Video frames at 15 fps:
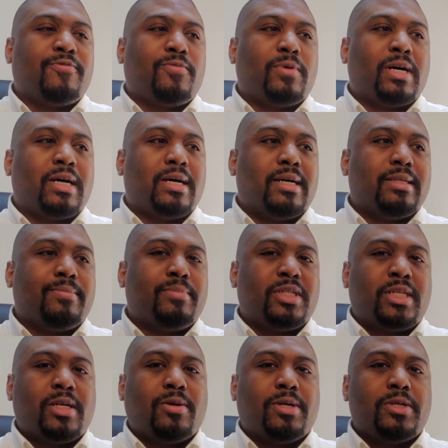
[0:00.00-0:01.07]
uh,
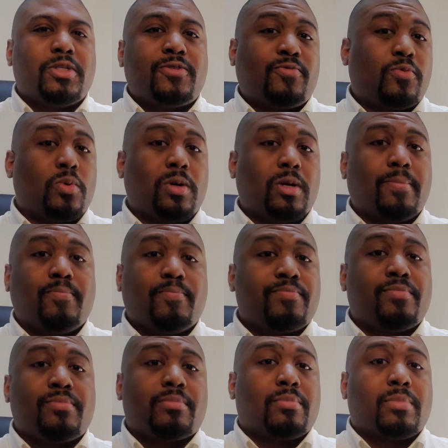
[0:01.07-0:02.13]
materials for
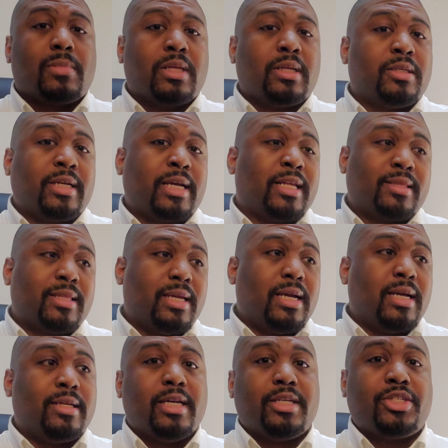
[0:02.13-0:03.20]
to get the
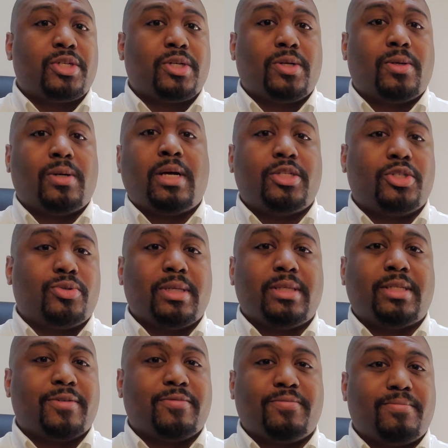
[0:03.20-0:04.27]
additional
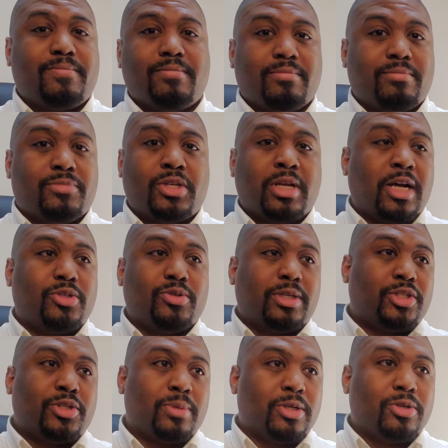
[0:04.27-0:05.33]
hundreds of 100,
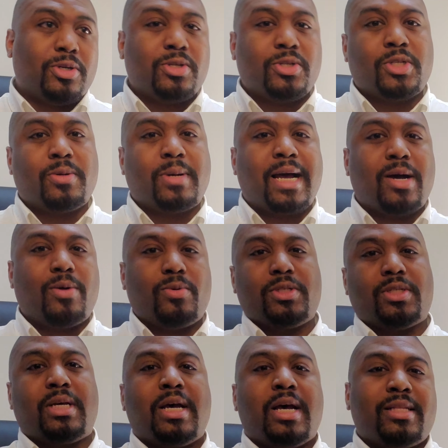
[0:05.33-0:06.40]
200 or so hours
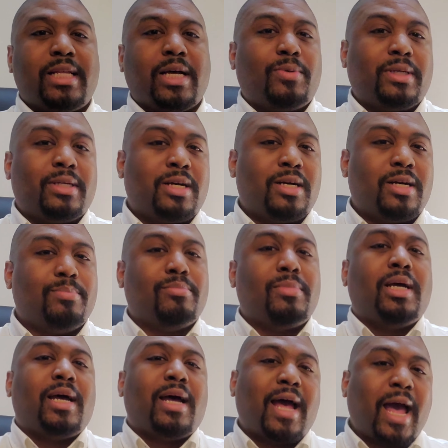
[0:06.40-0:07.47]
that would come
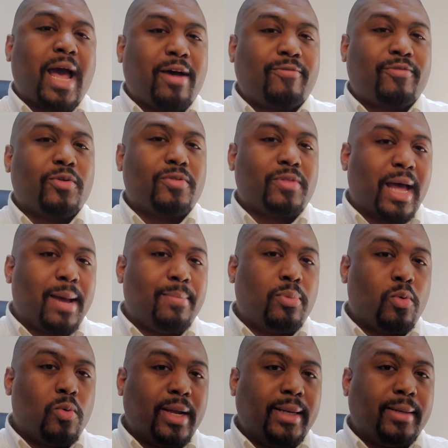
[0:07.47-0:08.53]
after that
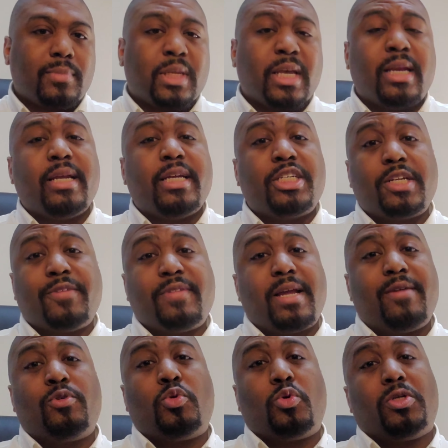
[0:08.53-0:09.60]
point. In addition to that,
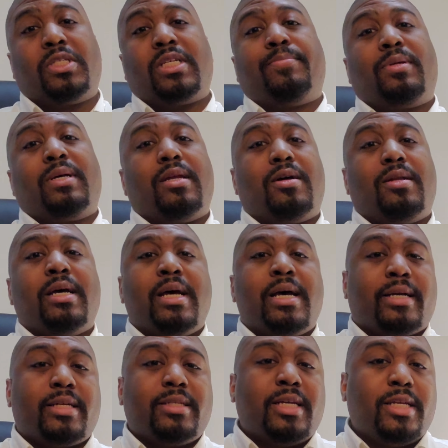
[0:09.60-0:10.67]
of course, I plan on
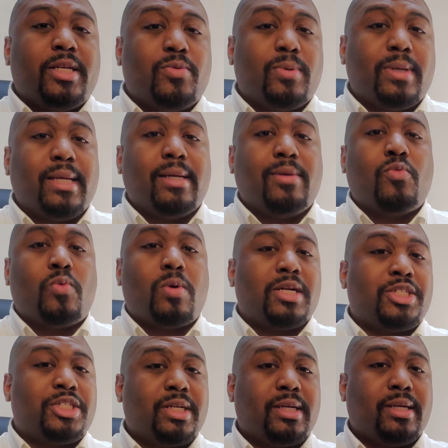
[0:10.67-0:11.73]
continuing
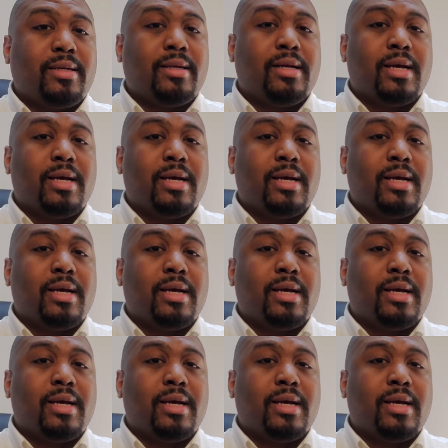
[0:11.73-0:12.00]
watching